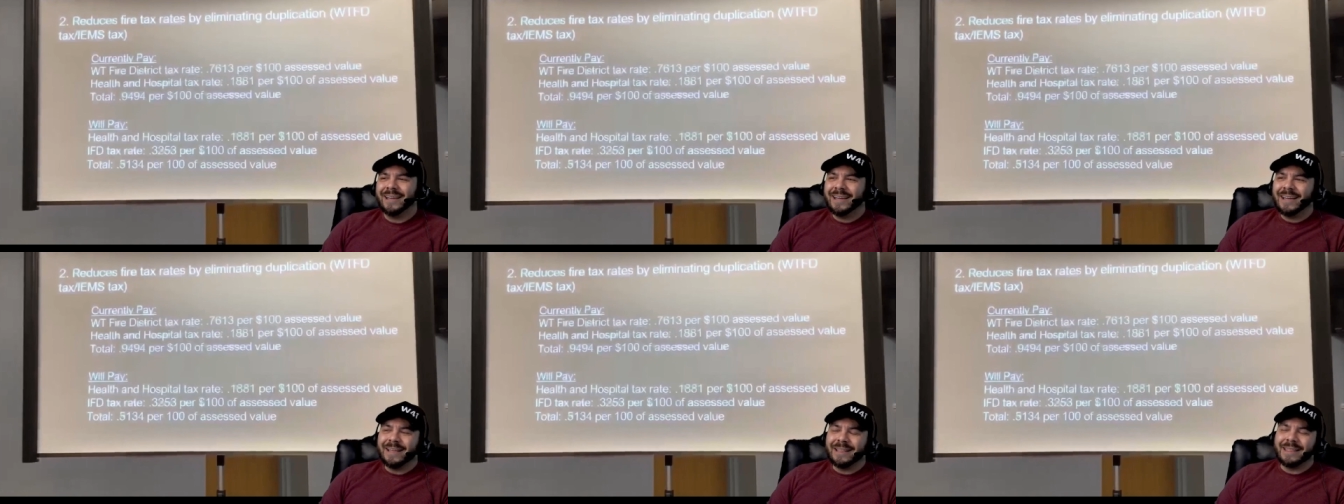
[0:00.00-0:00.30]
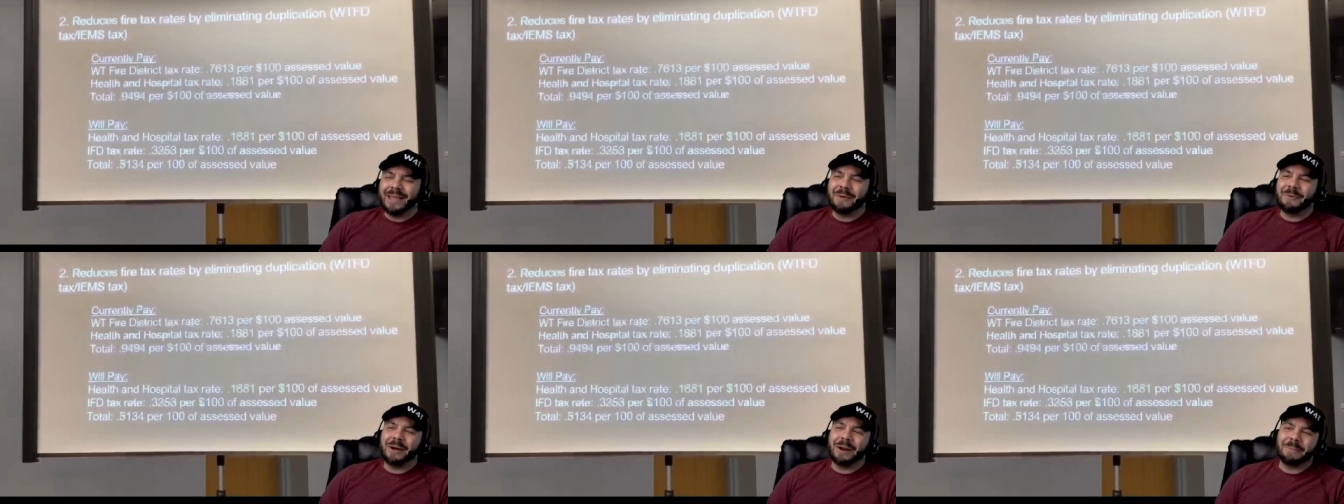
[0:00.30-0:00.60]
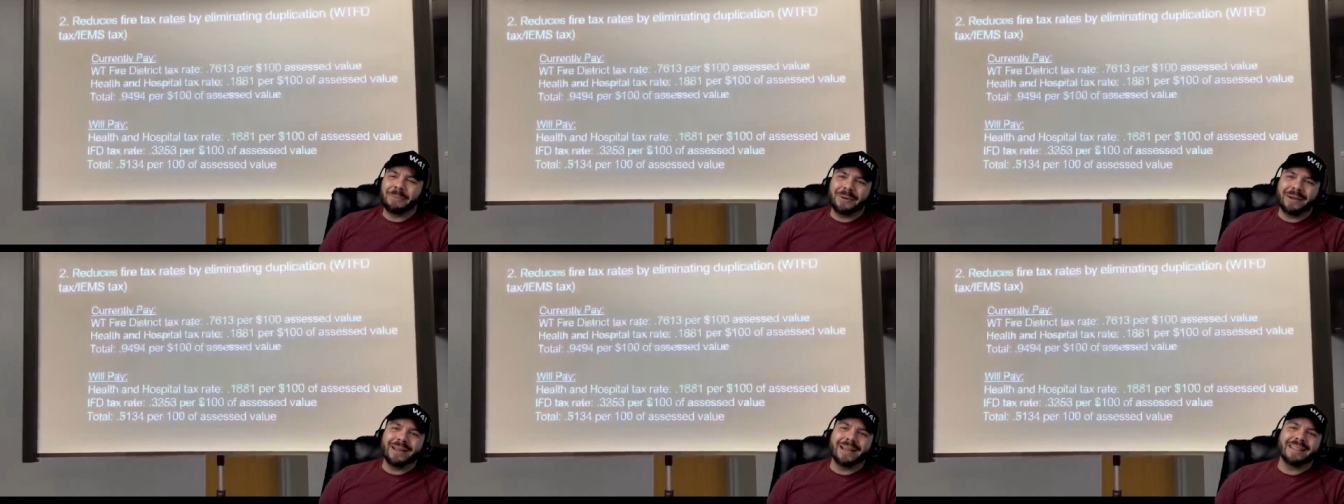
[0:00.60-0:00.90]
They want to
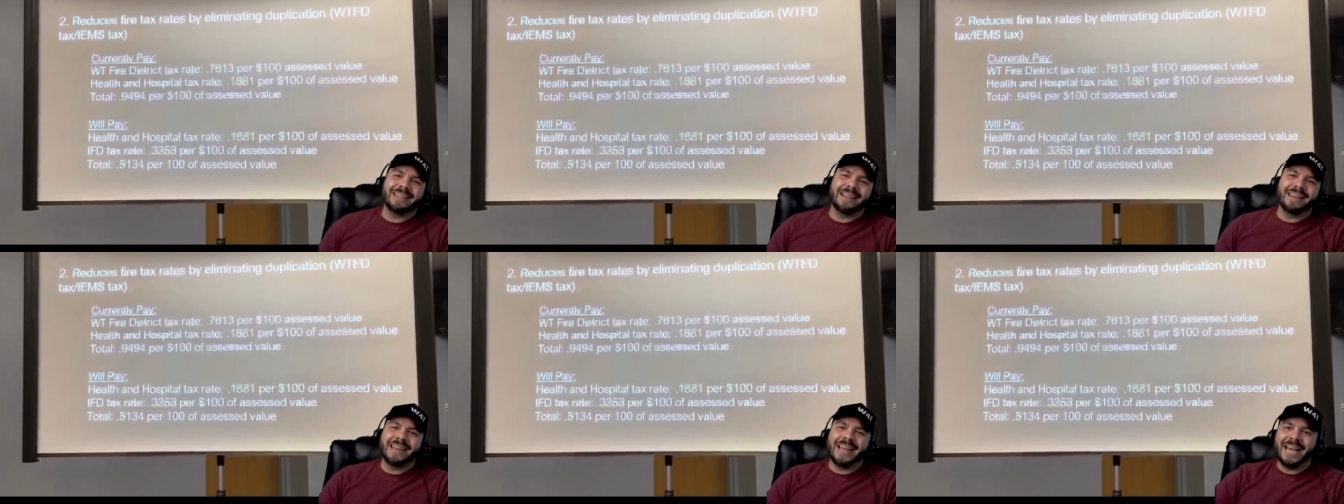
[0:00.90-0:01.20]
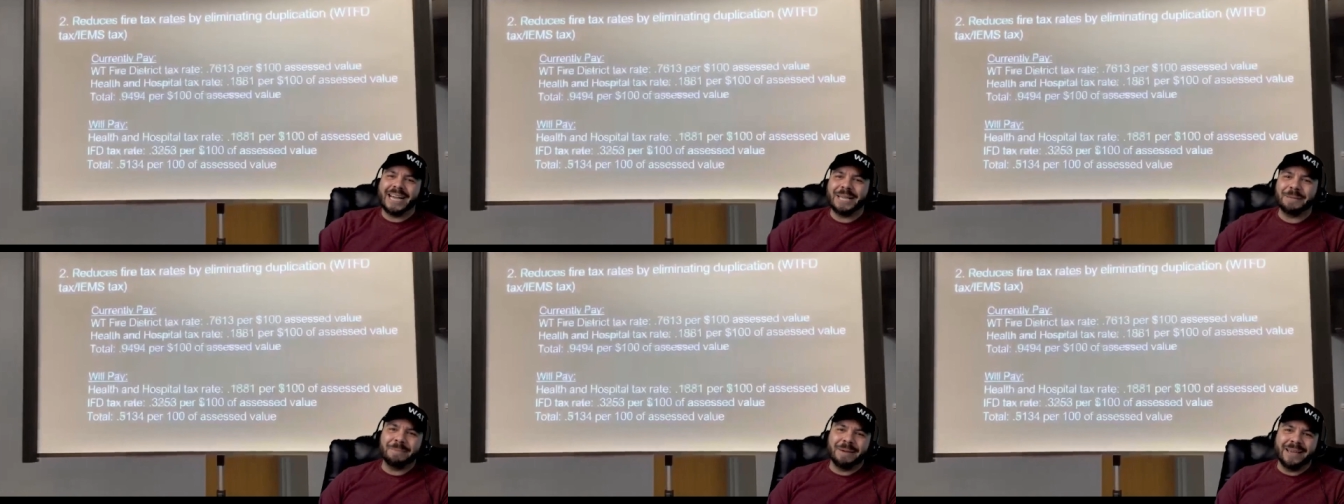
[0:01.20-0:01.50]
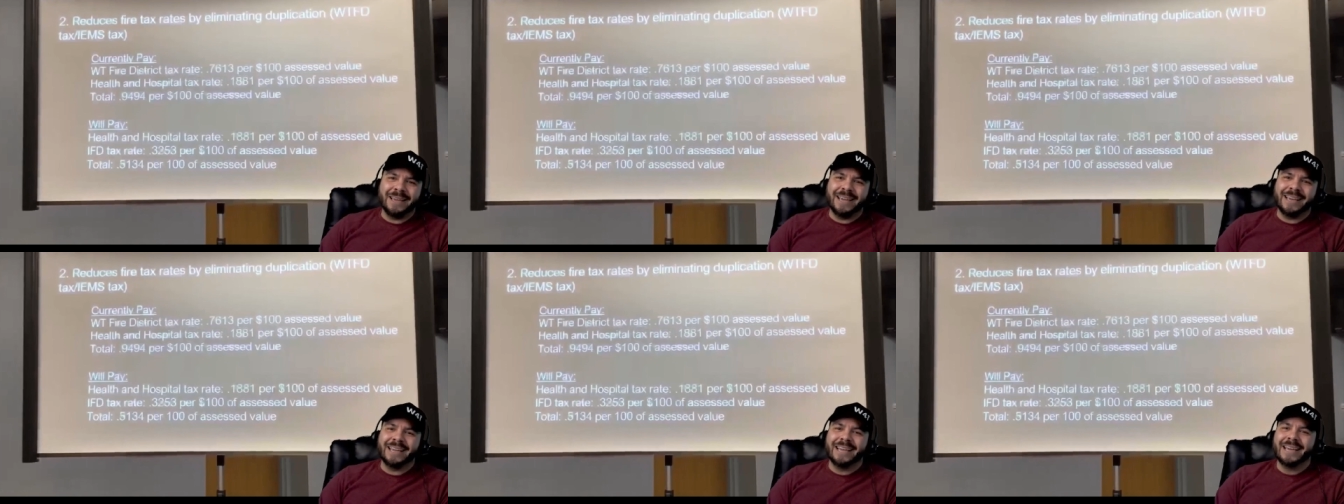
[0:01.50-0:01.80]
bring in the next
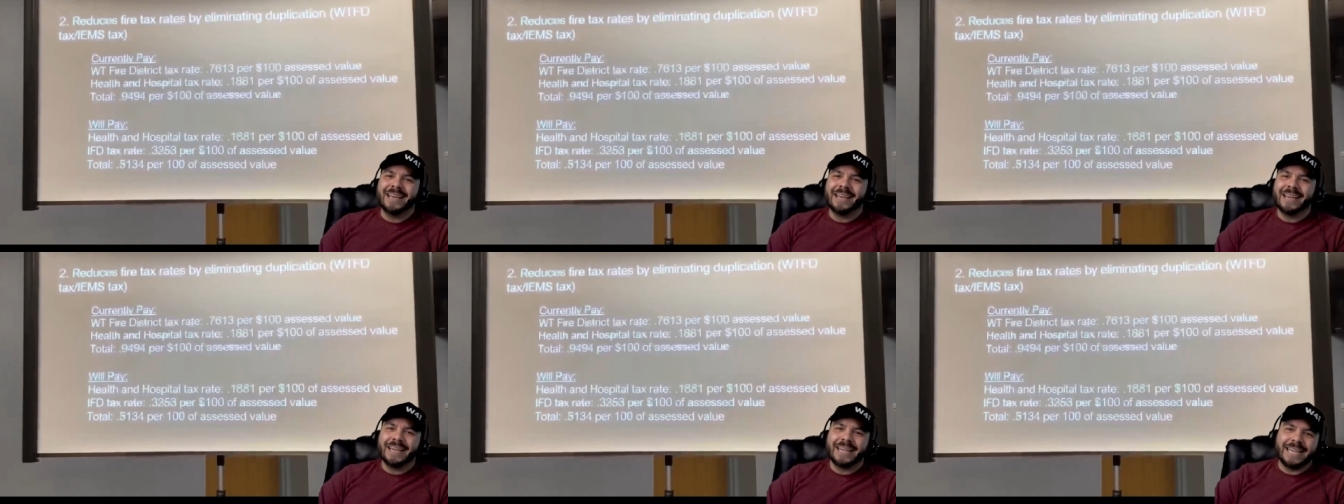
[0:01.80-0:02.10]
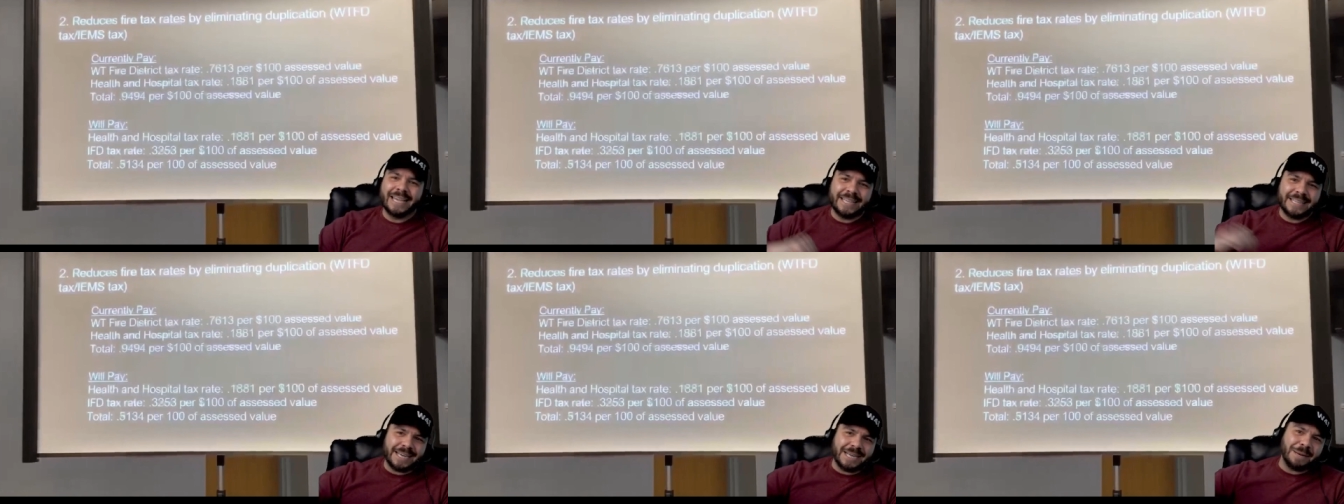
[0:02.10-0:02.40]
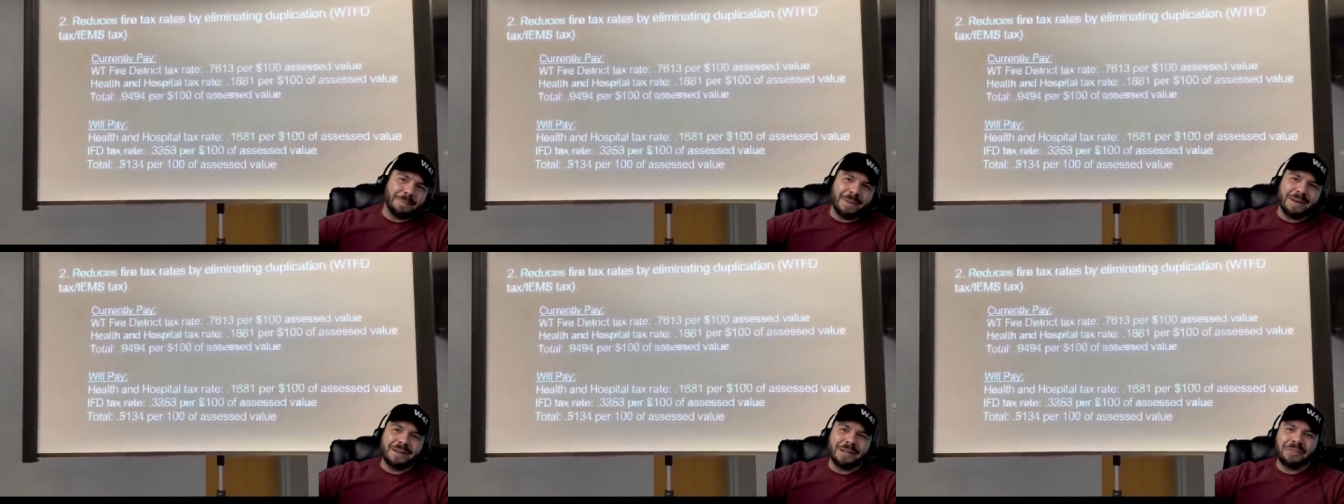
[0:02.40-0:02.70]
pig, stick
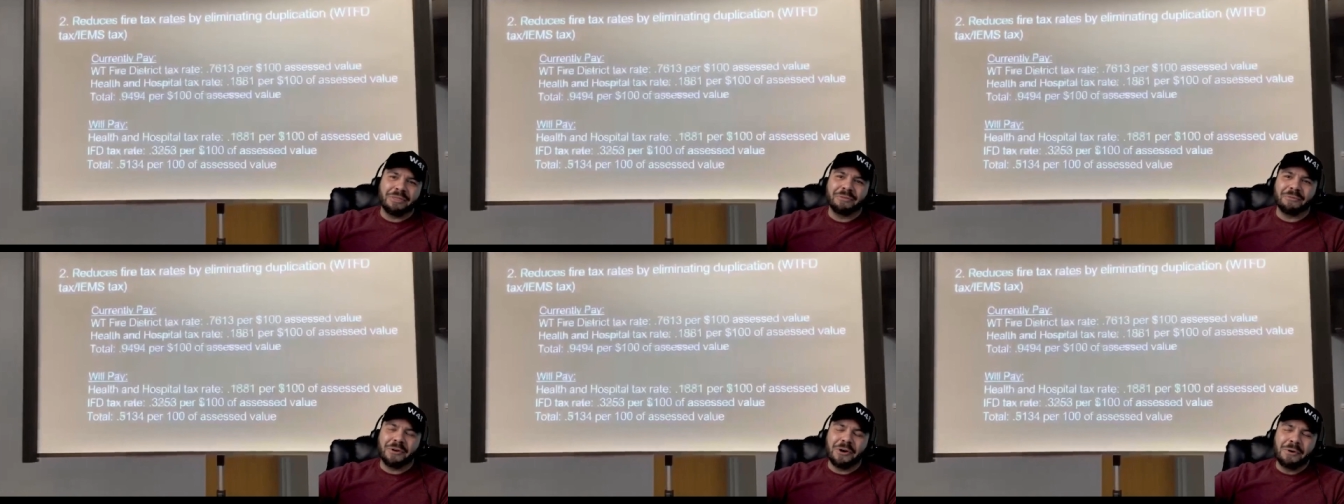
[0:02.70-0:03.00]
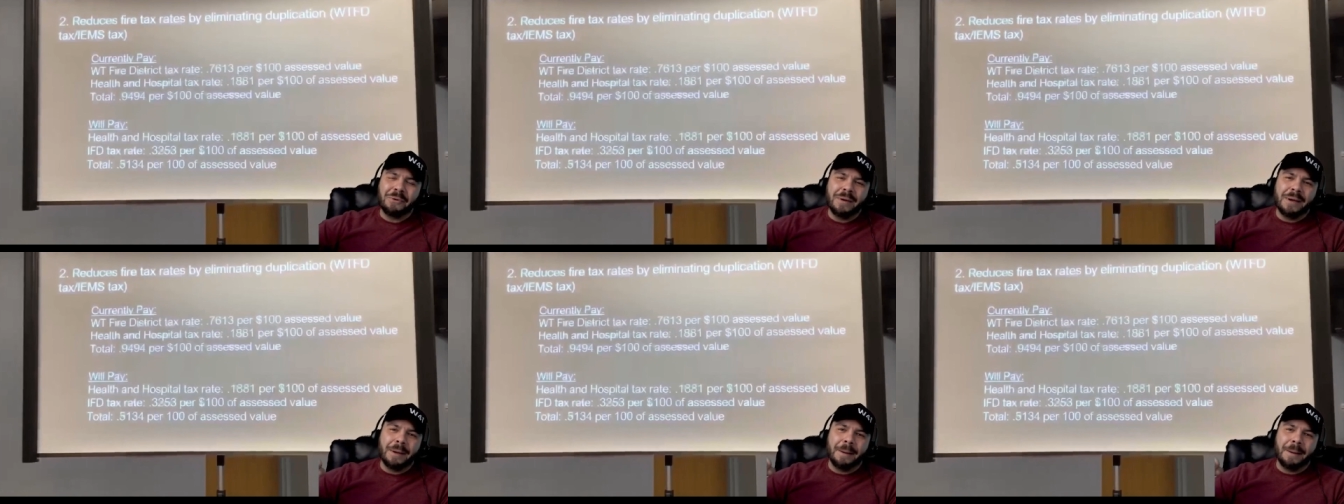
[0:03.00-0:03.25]
them in the throat,